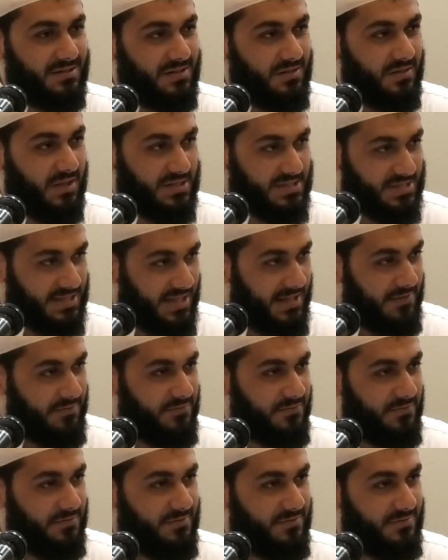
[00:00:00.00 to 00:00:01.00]
there's
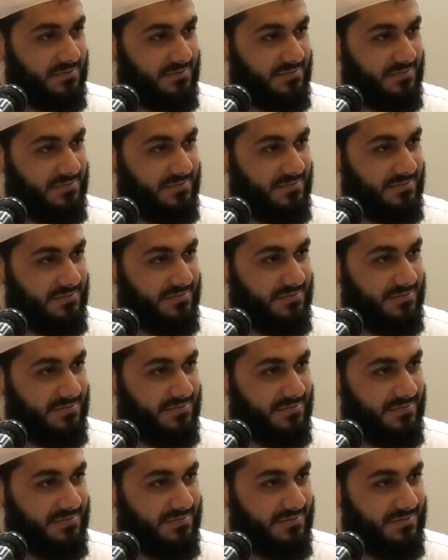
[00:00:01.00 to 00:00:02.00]
love
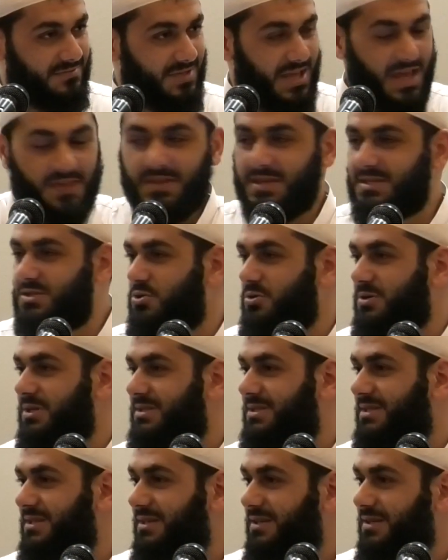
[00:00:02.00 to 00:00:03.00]
and there's
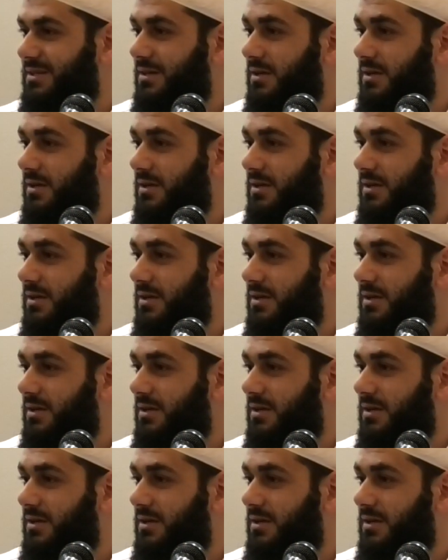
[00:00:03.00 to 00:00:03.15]
unity.